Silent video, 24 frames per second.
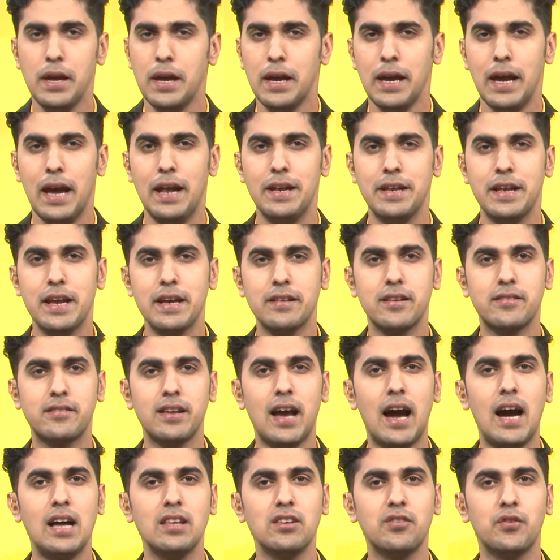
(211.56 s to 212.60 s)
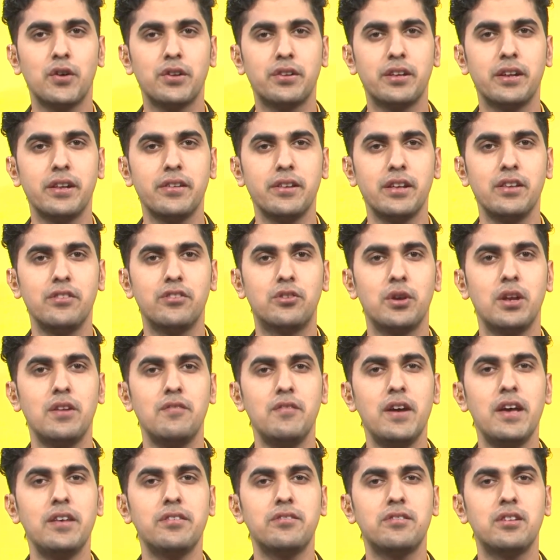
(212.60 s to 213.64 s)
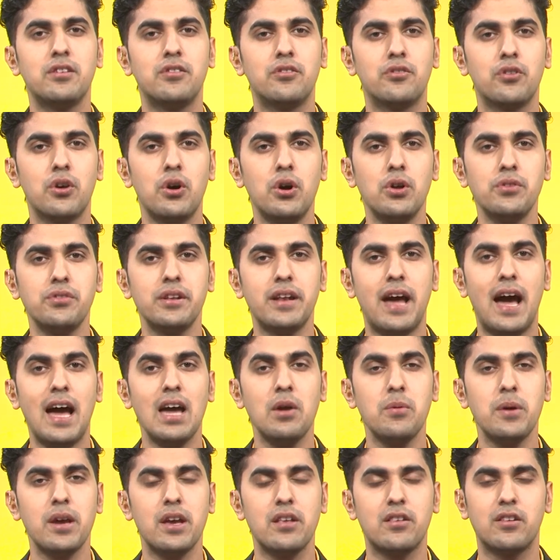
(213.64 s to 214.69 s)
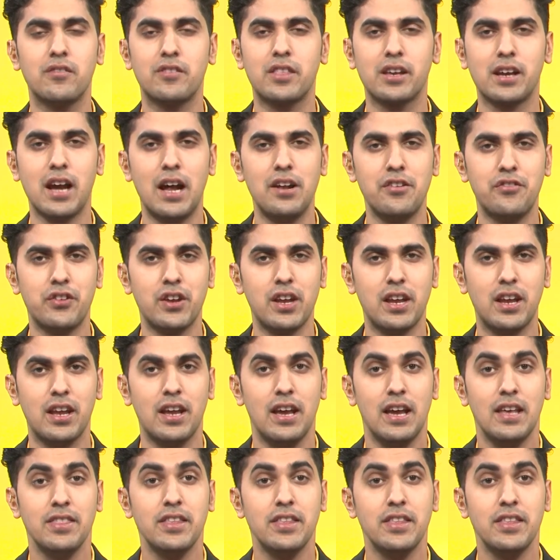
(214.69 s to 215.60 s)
And here's a chance for citizens to invest in roads and highways of the country.